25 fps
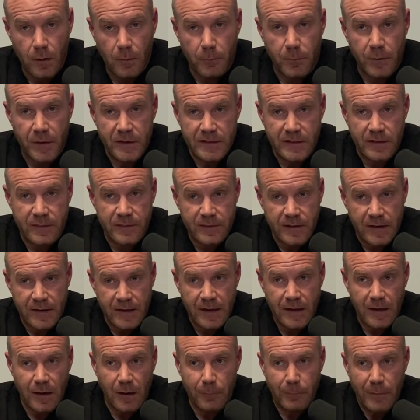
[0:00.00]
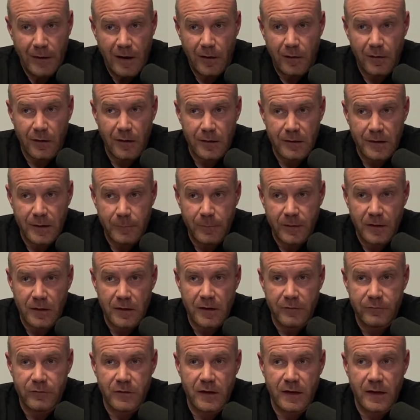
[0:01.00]
But the thing about Olympic
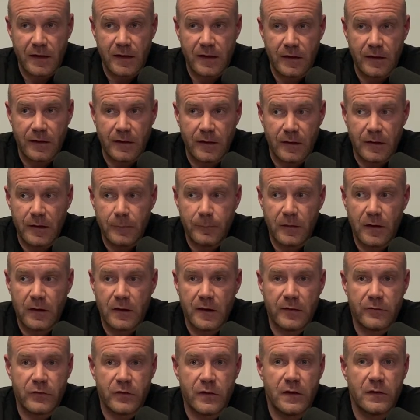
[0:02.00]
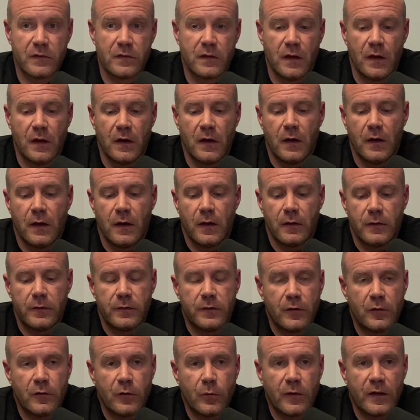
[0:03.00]
lifting and the Olympic lifts is
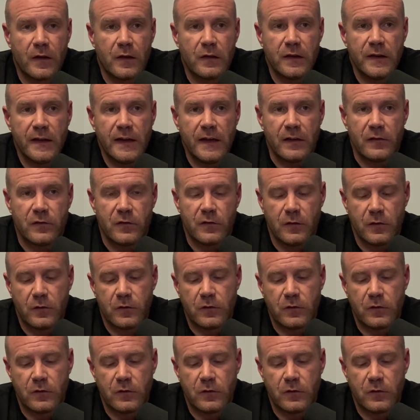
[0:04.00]
they're doing cleans.